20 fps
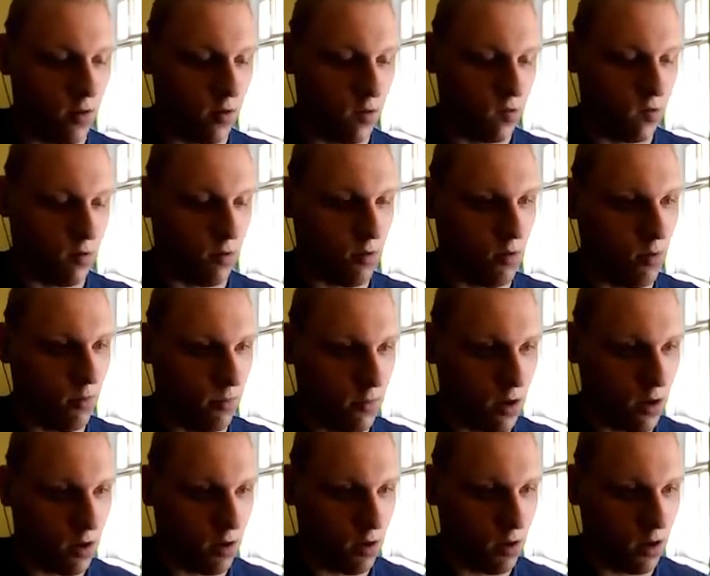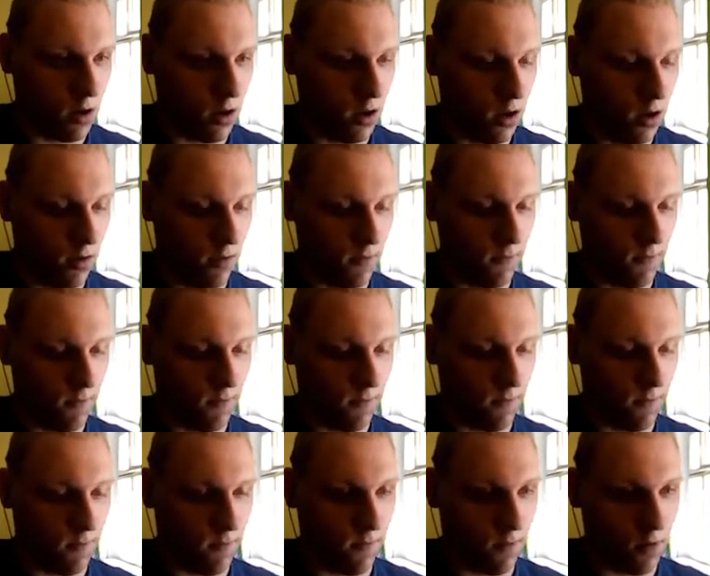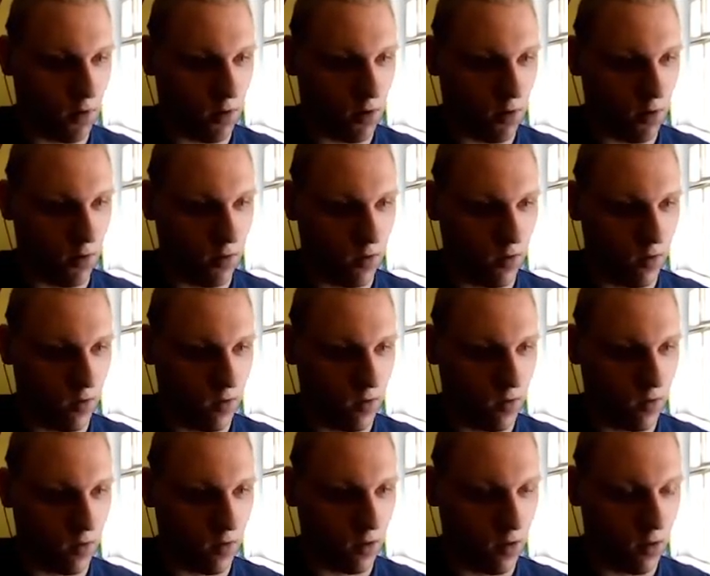So my first